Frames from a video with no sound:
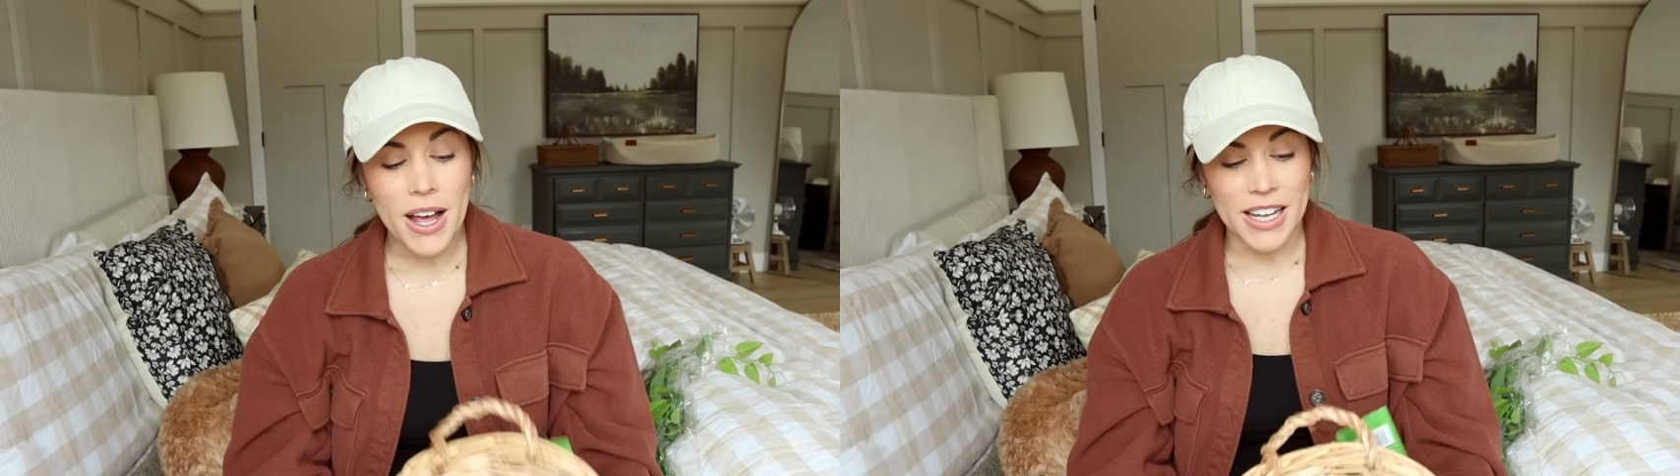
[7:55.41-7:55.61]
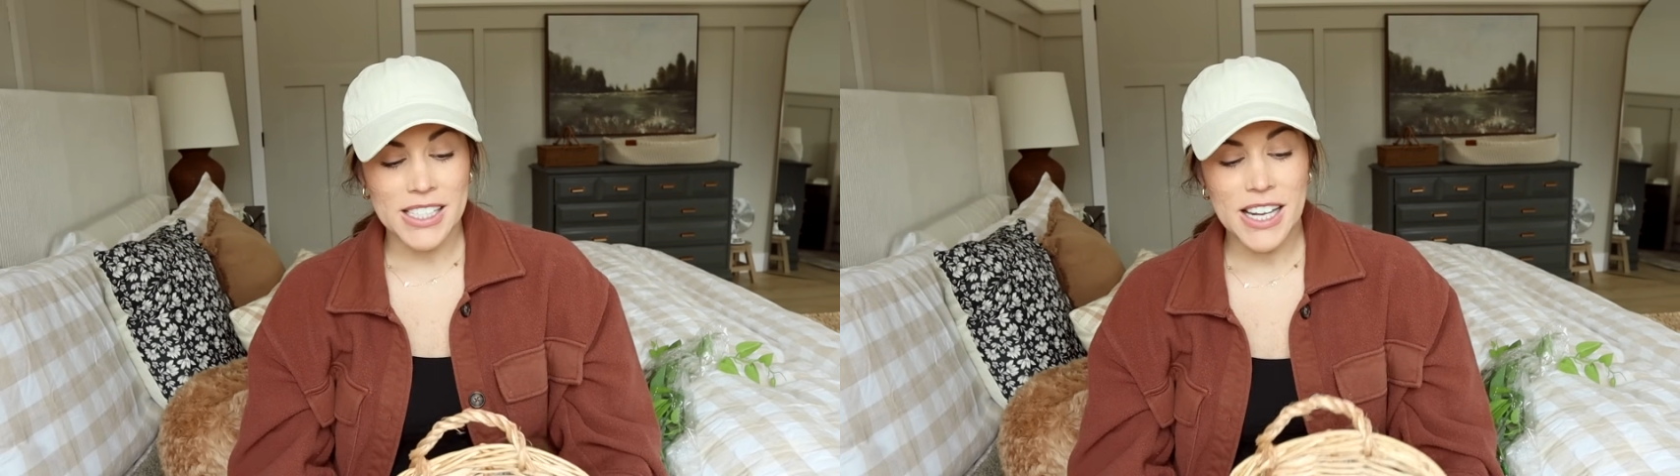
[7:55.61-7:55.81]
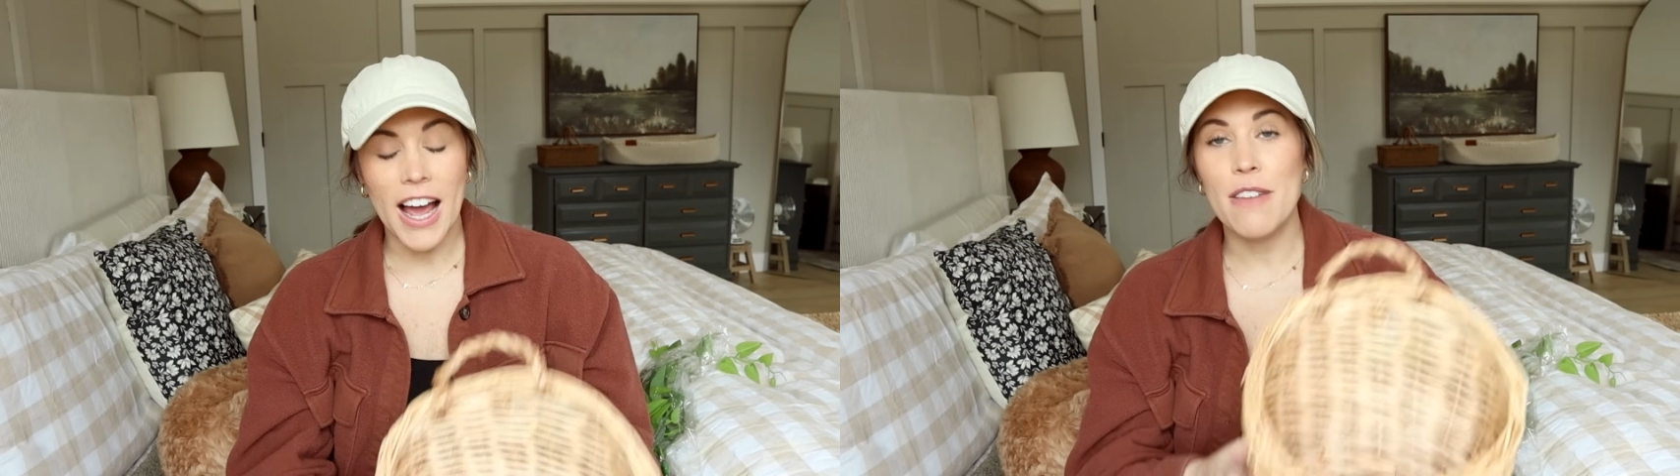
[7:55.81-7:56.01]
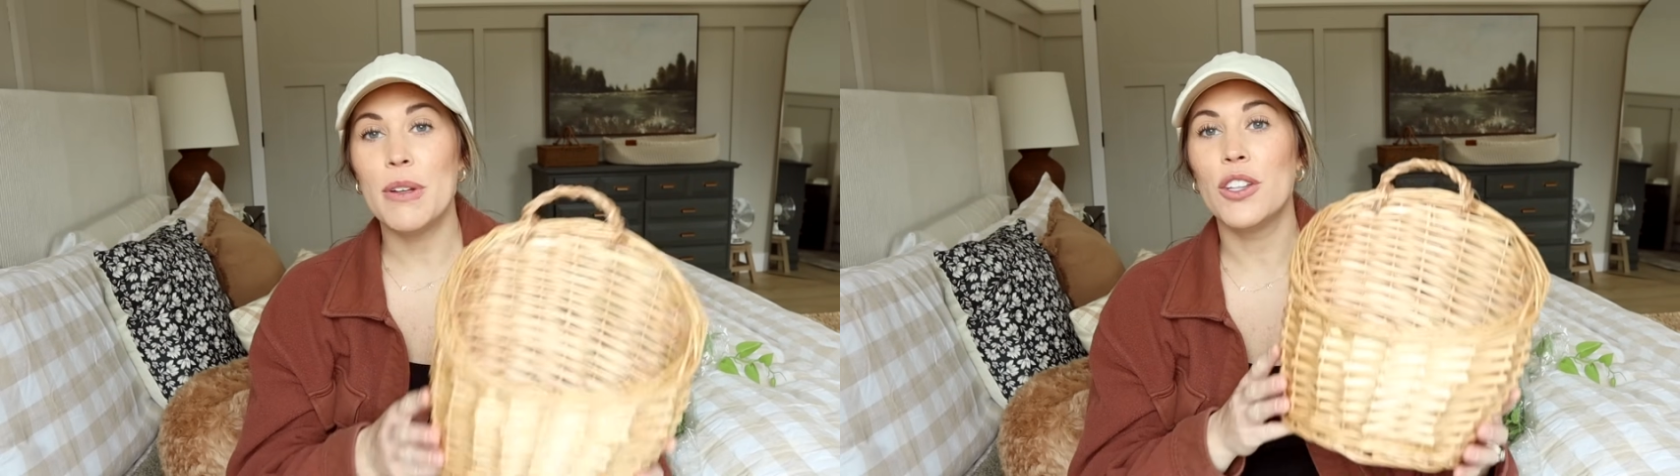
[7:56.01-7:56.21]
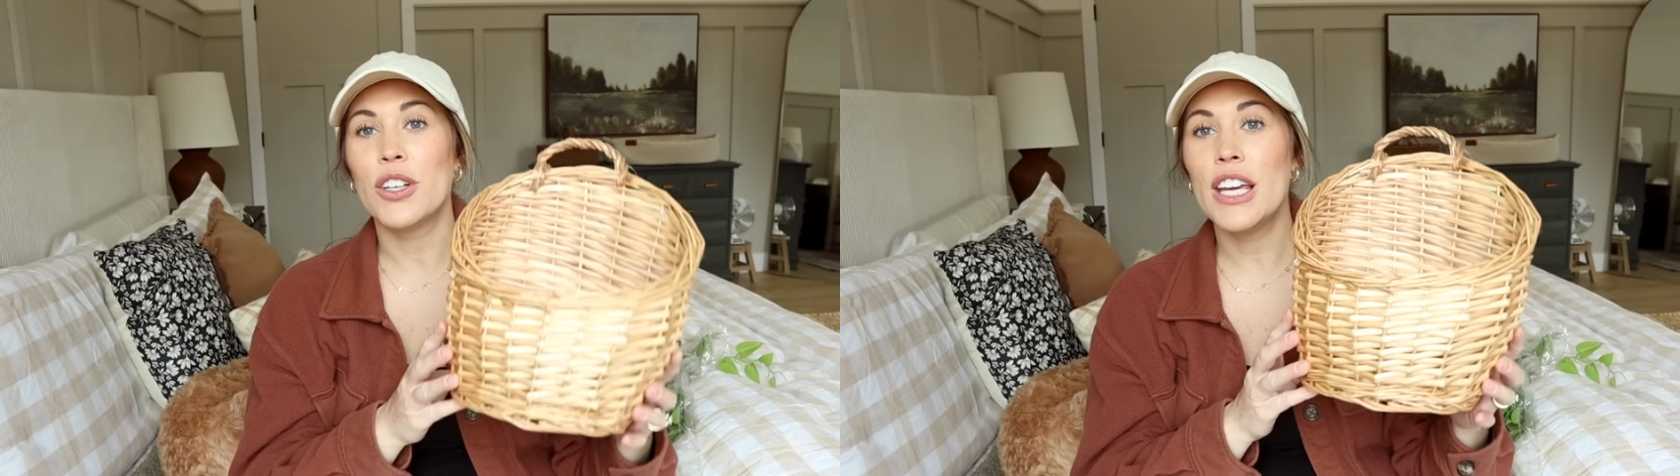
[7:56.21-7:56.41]
But I've
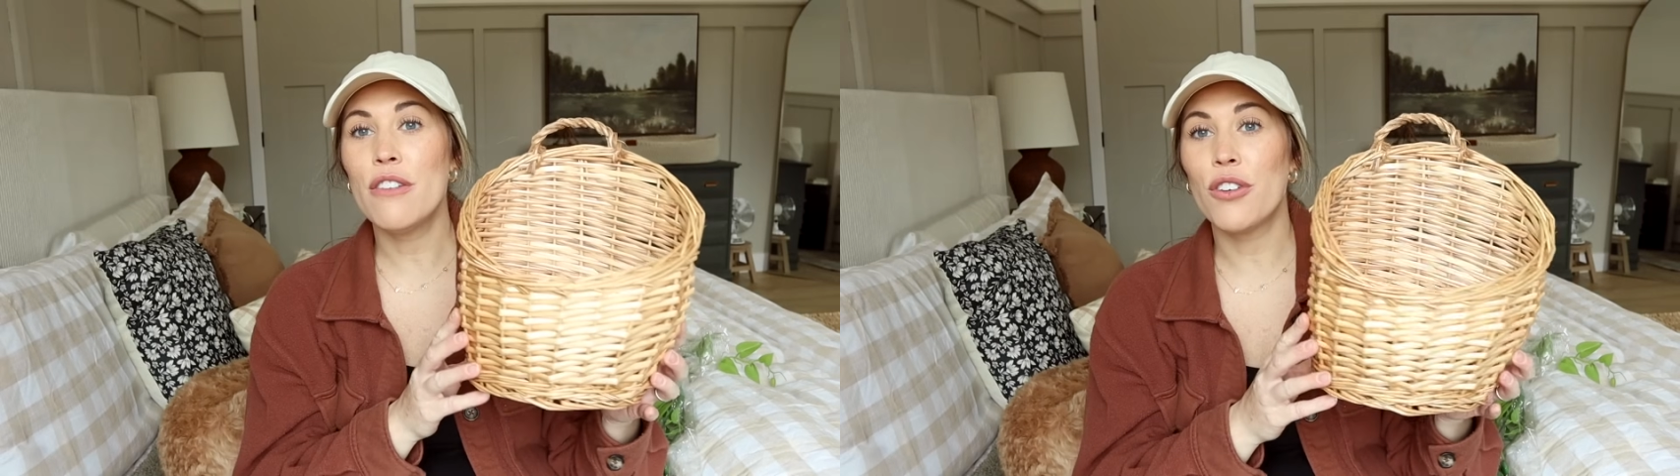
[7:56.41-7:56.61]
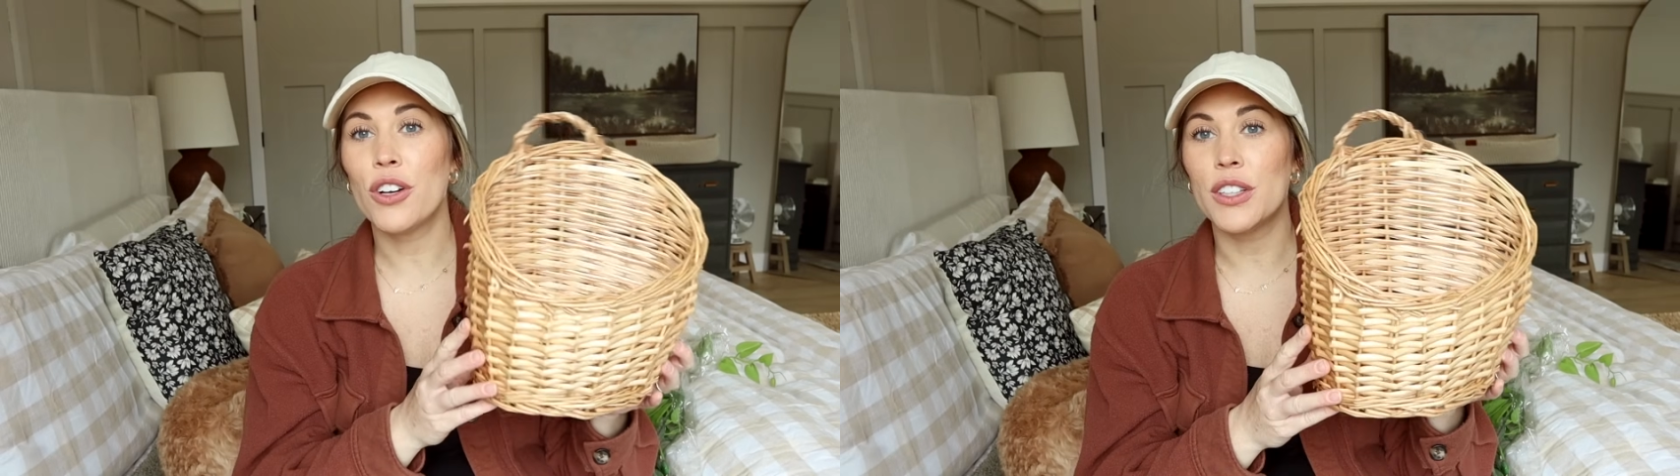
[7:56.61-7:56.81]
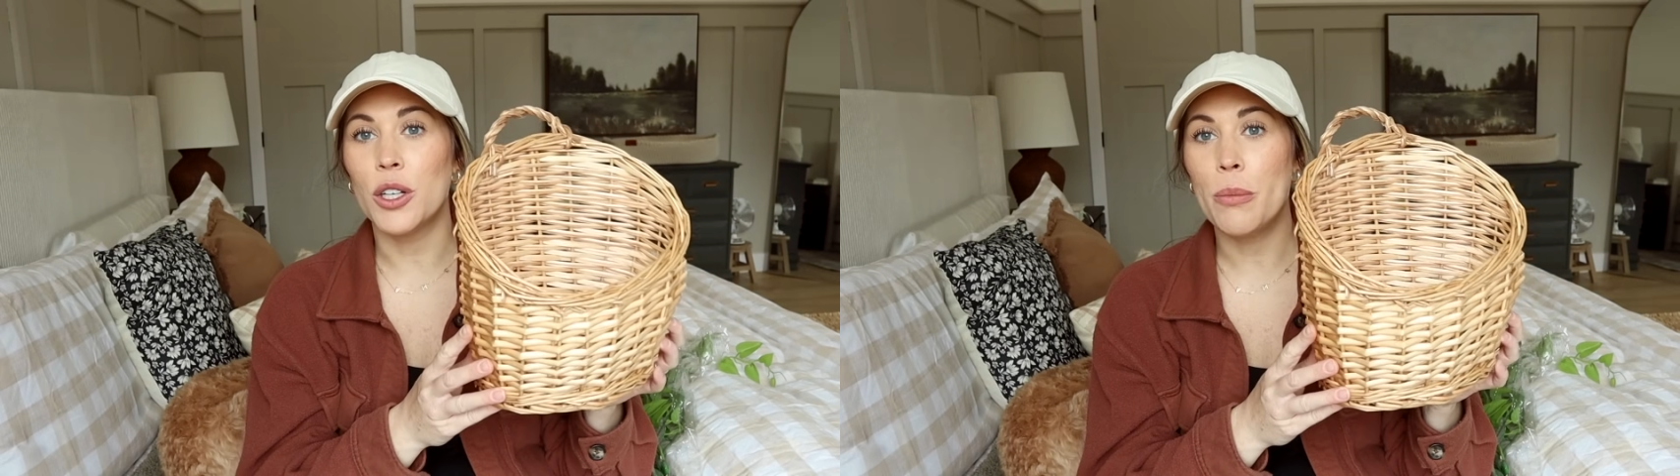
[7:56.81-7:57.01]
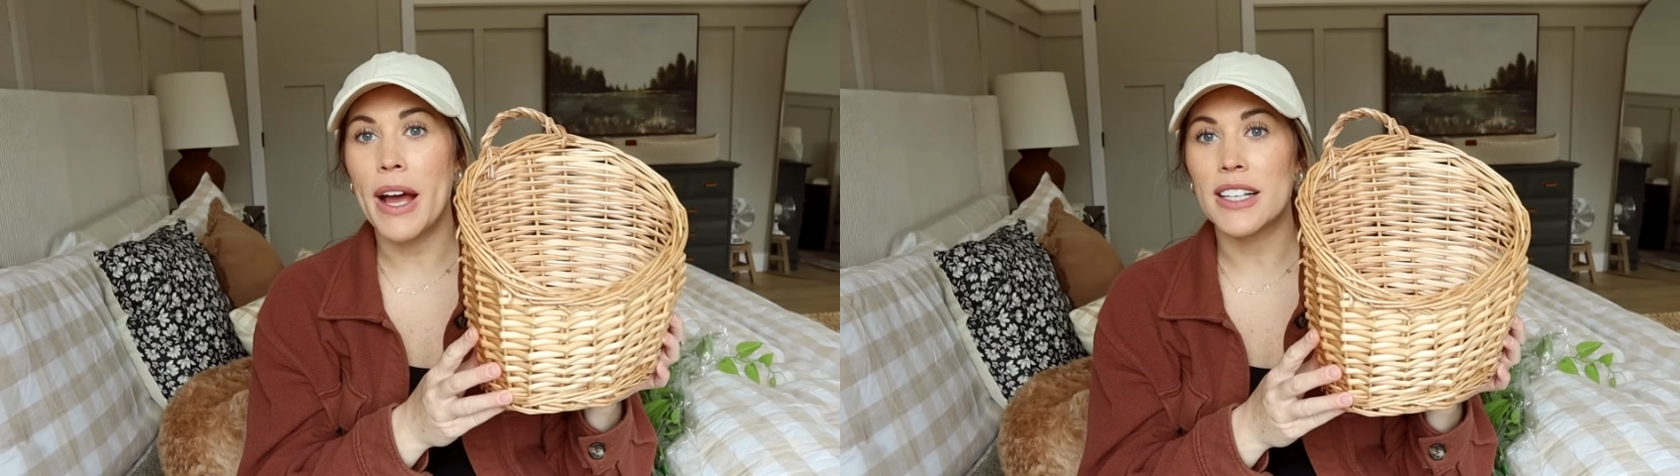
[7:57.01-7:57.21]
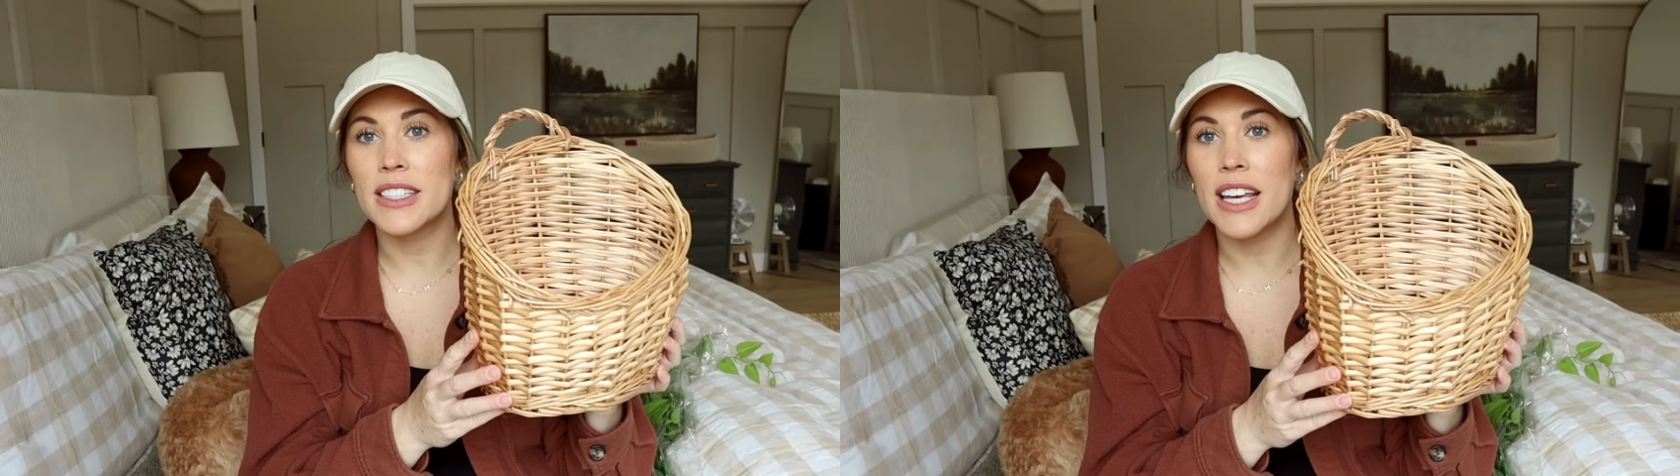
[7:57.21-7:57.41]
been looking for a little
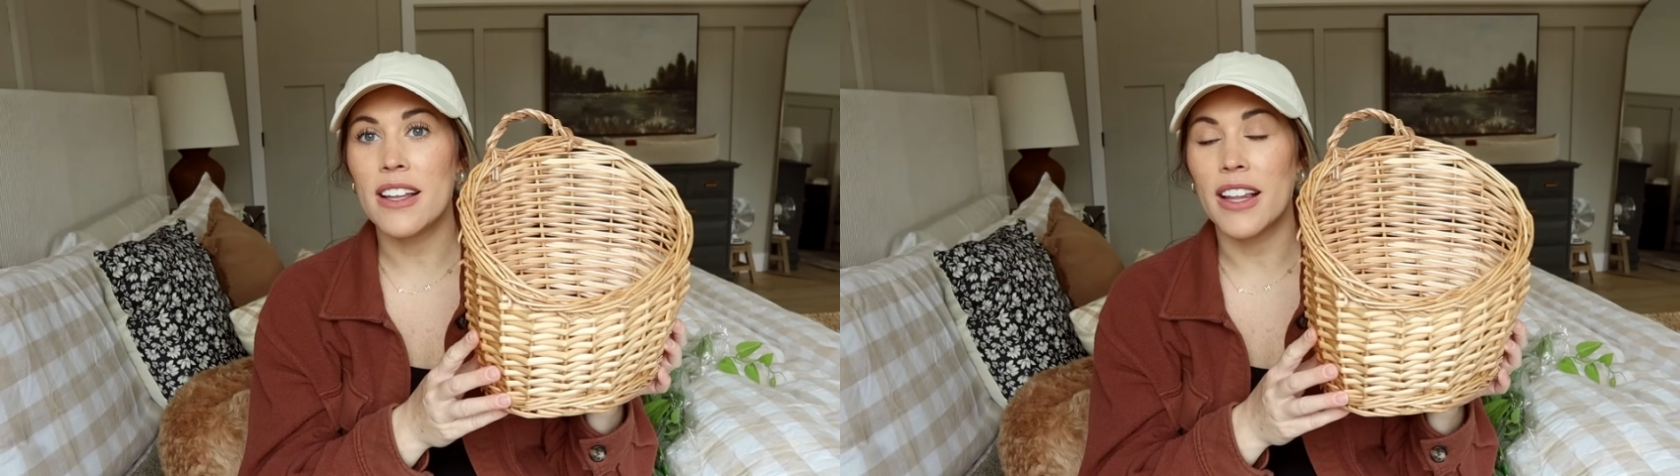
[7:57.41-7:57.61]
basket